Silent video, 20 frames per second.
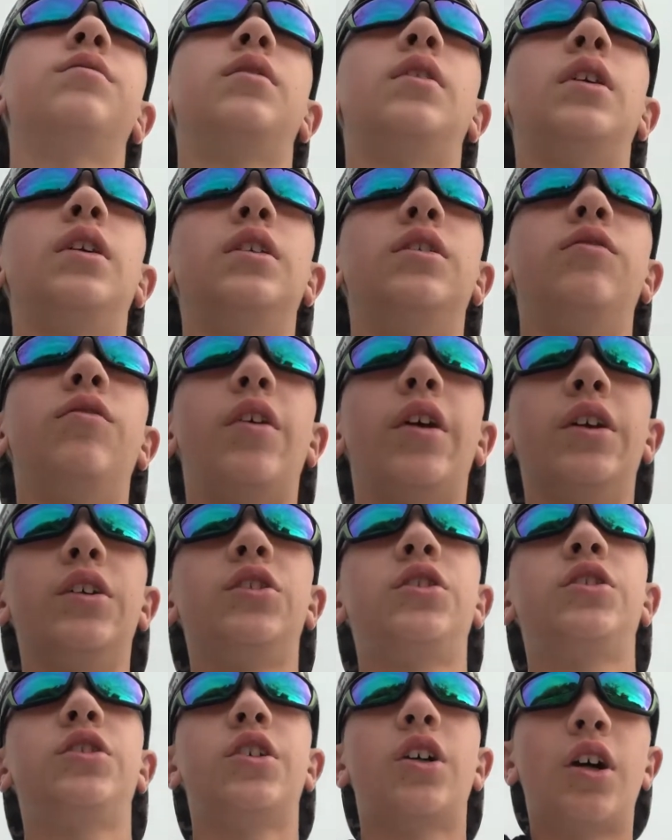It's very
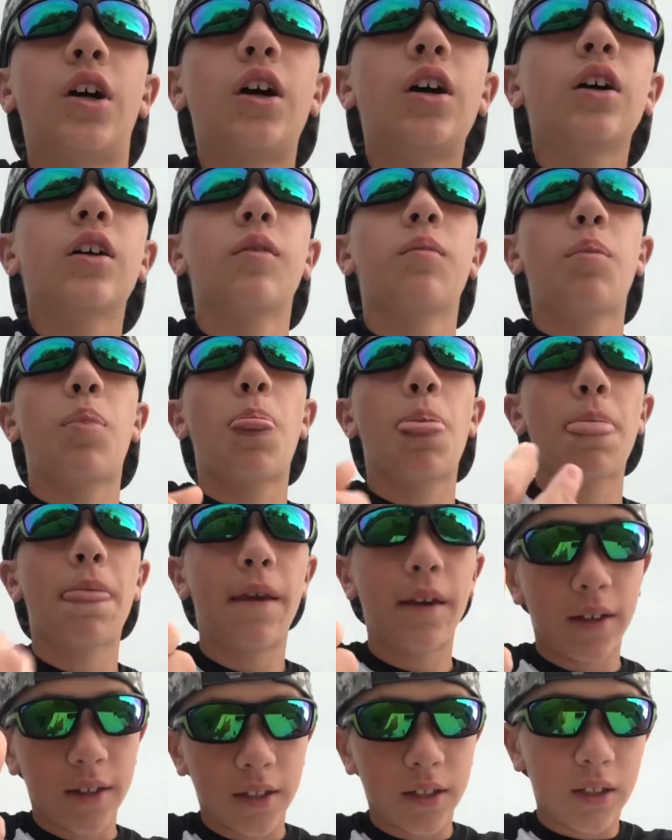strong,
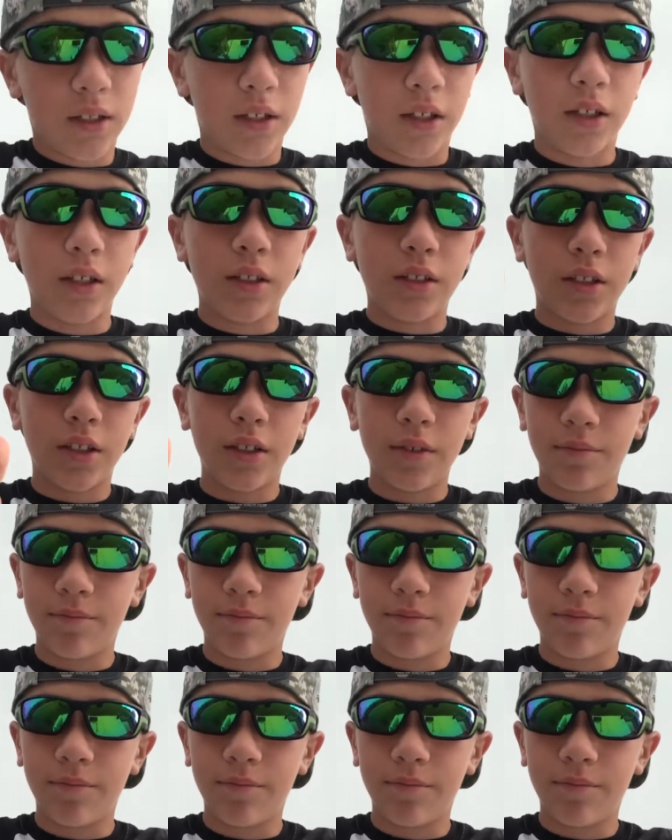easy